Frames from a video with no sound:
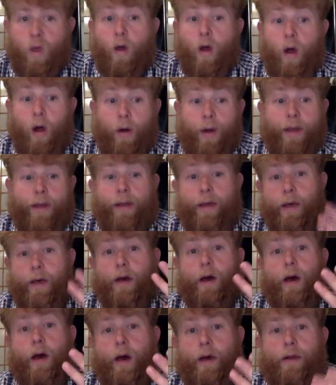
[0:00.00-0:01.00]
All right,
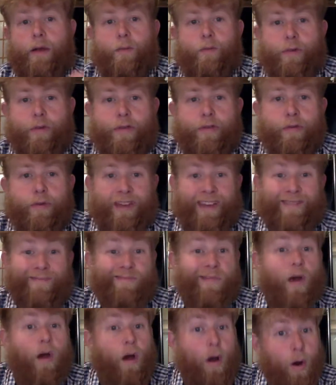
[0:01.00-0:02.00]
number 3,
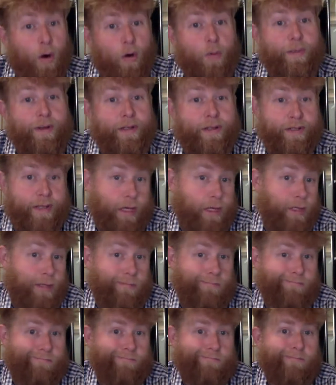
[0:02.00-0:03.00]
urbanization.
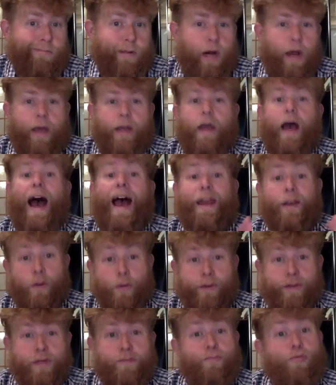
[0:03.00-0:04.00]
All right, I know
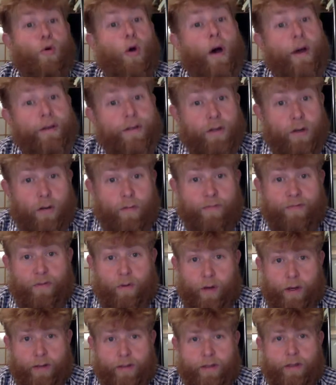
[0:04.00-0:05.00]
that's a broad term for
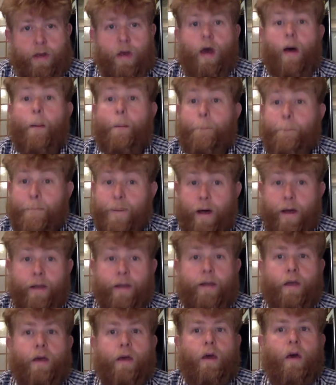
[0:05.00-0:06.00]
us, but
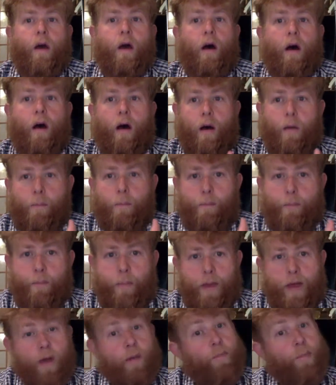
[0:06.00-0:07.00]
a
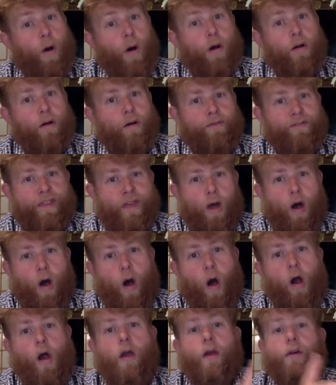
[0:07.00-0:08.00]
big part of the
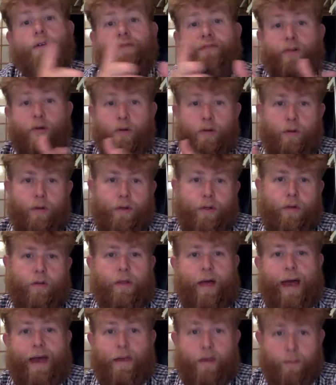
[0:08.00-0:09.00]
arc of colonial
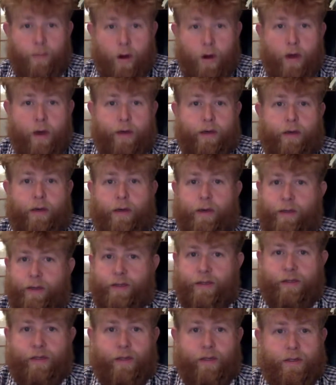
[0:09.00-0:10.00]
Latin America
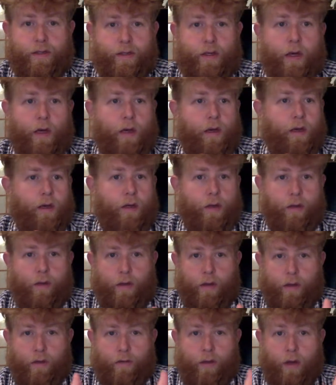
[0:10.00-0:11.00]
is this,
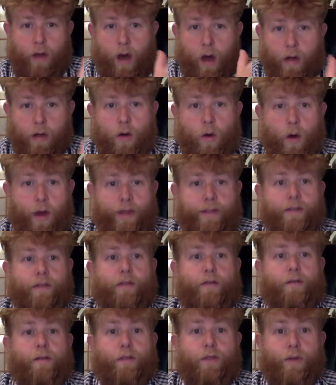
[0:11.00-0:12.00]
the
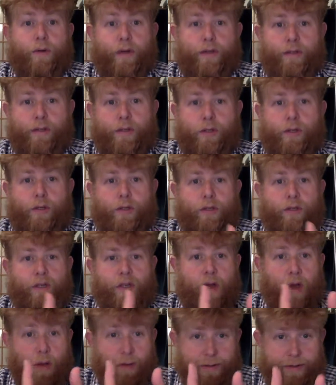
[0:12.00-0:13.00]
conquest, this transition to
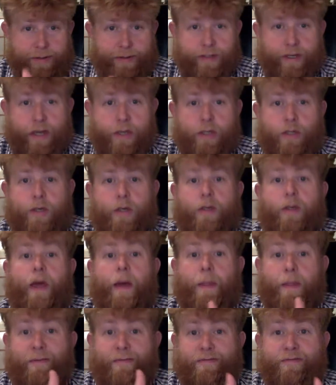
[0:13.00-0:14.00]
colonization,
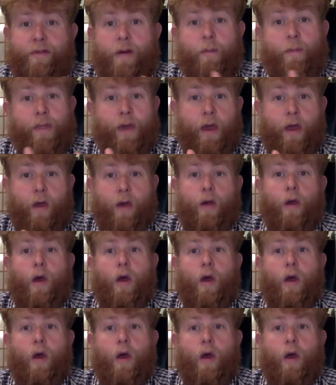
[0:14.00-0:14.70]
and then from there,